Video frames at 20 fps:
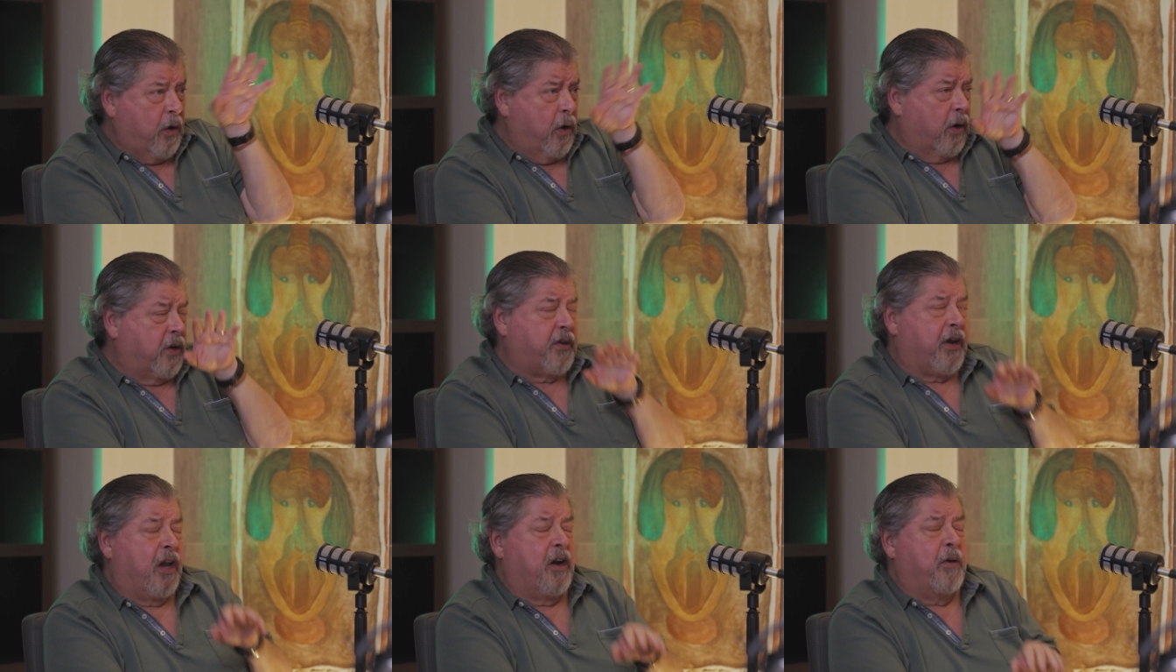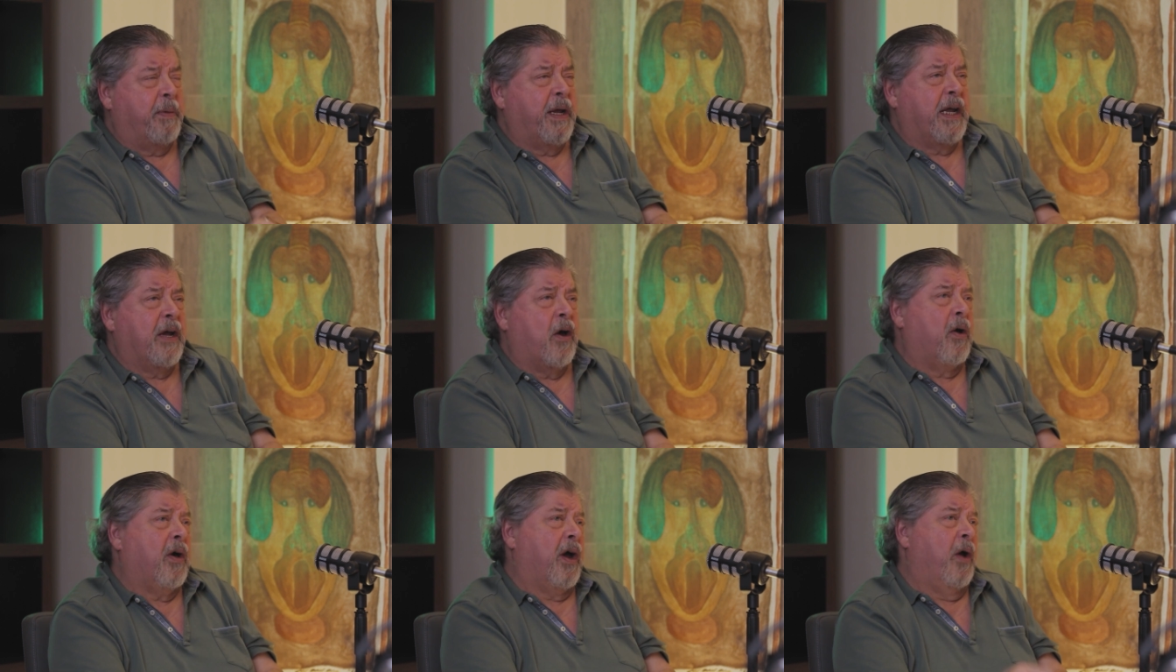what the
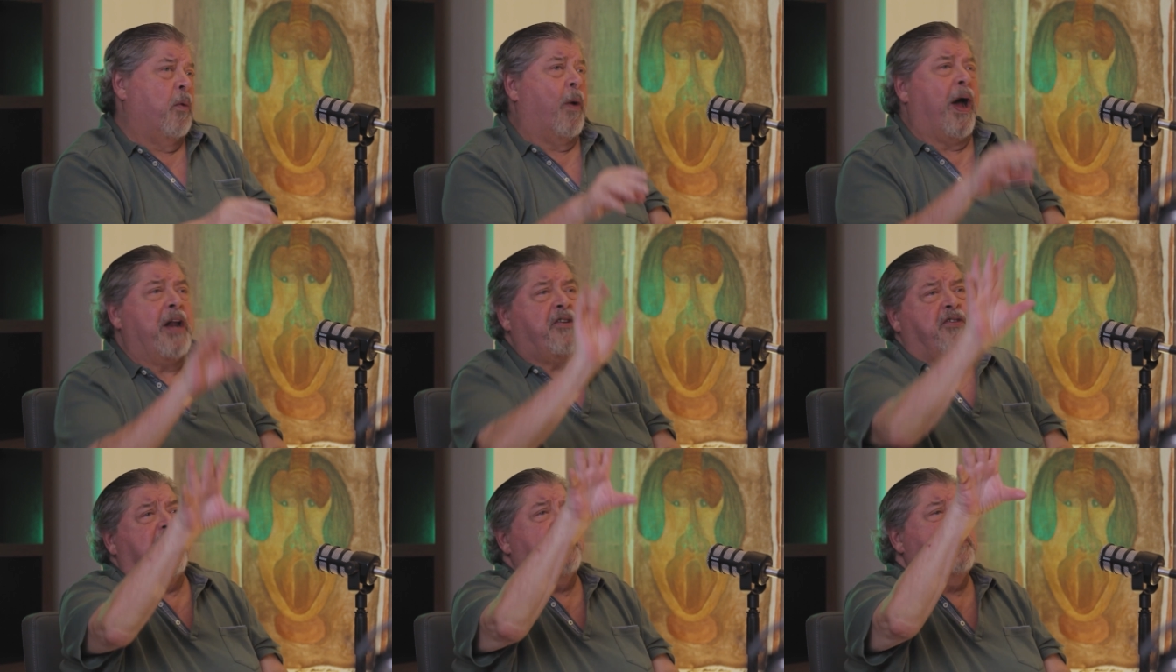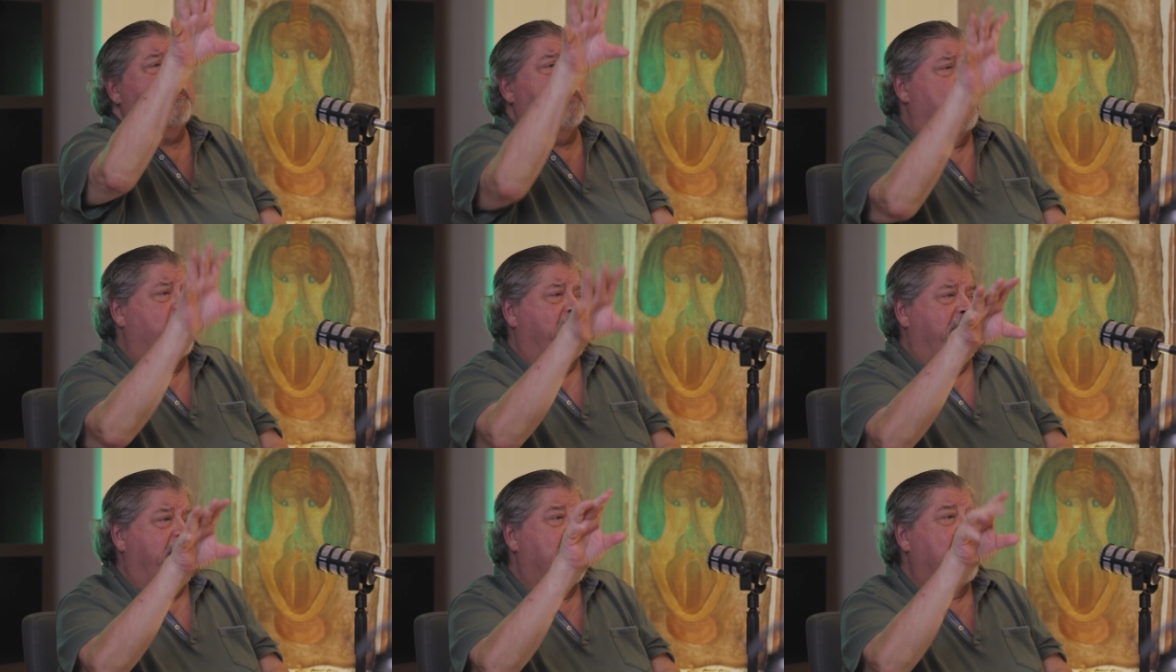look's going to be, okay,
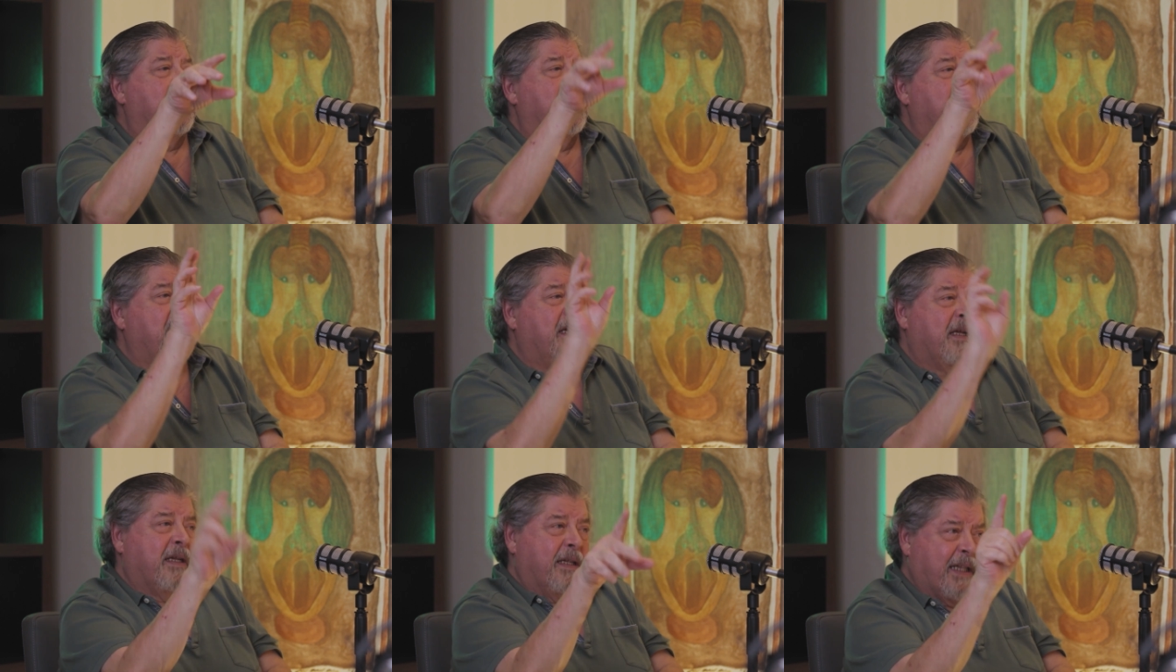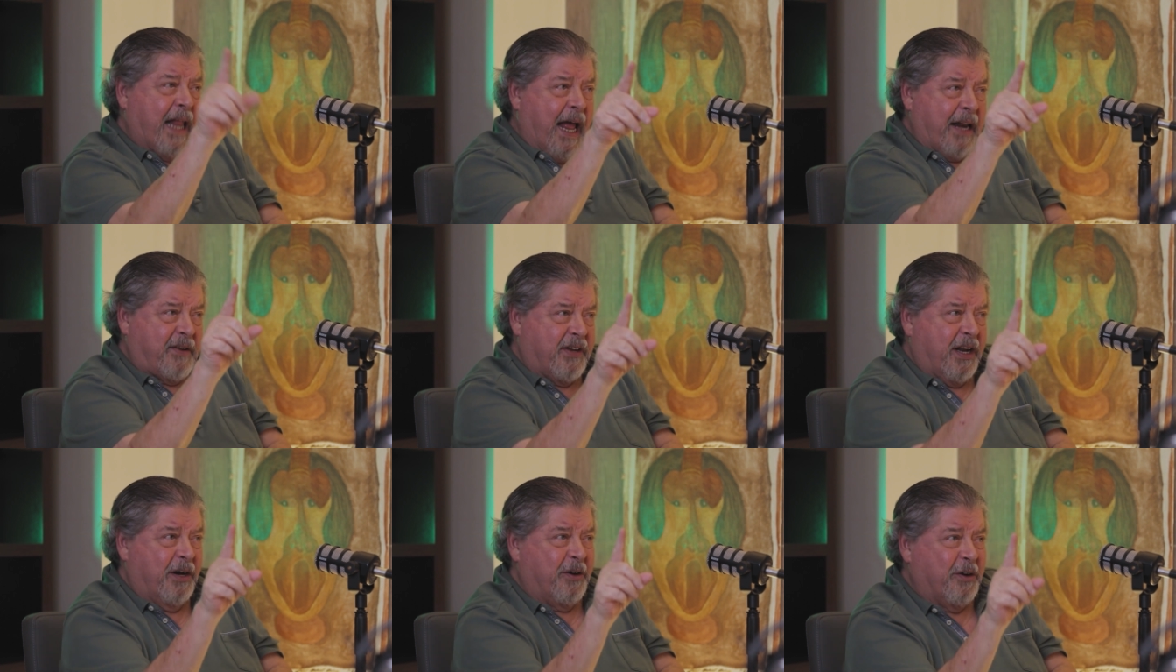watch this movie.
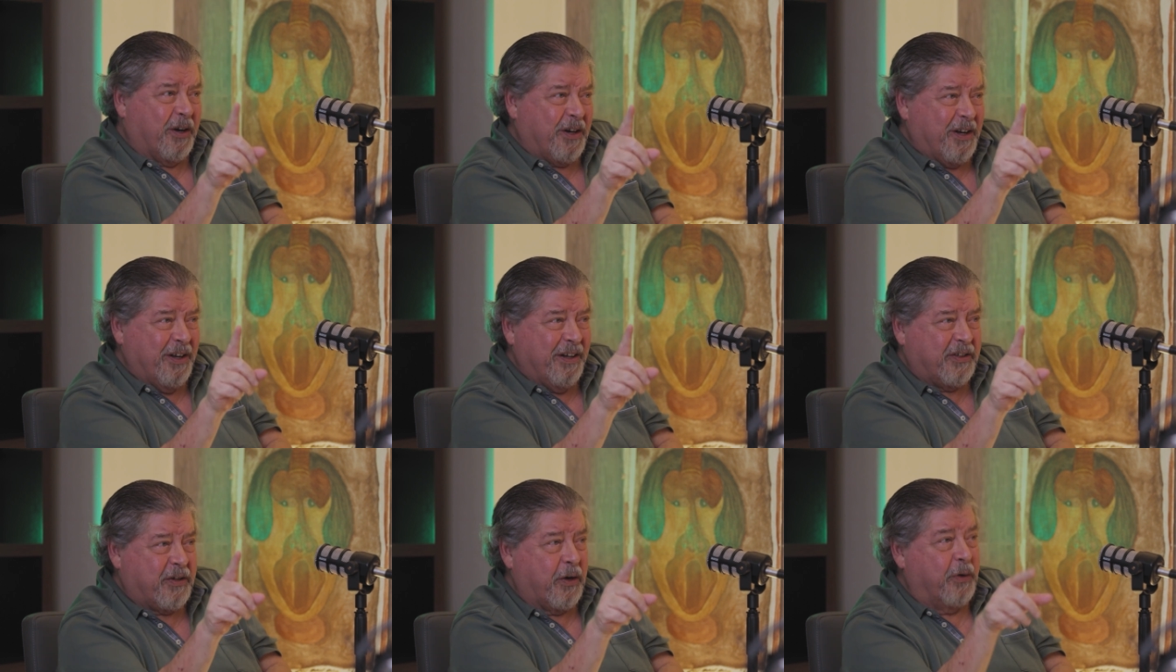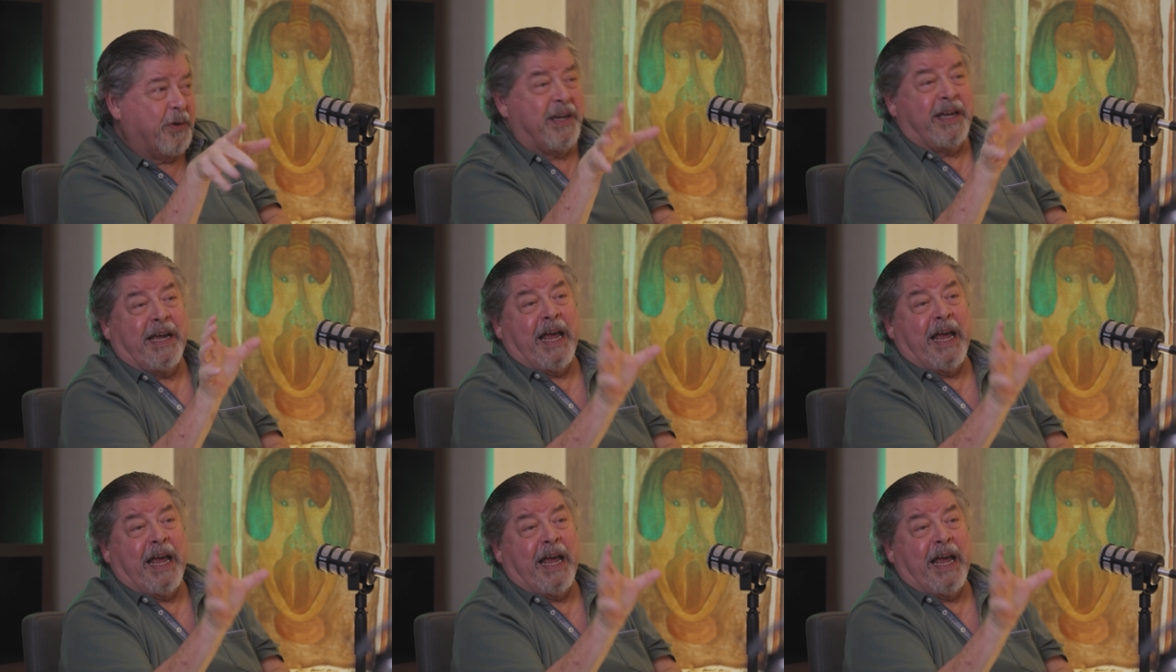That's the look.